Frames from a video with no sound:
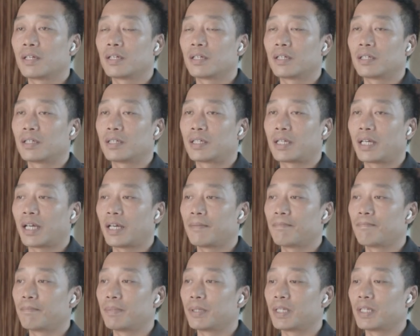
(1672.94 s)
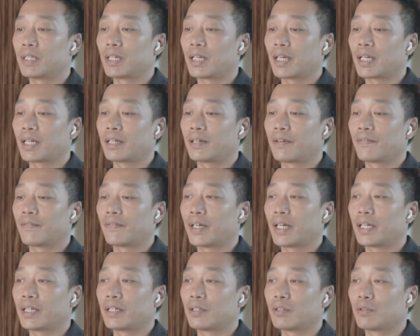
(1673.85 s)
It can be like a
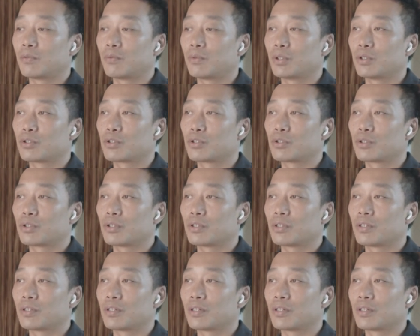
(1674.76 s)
value which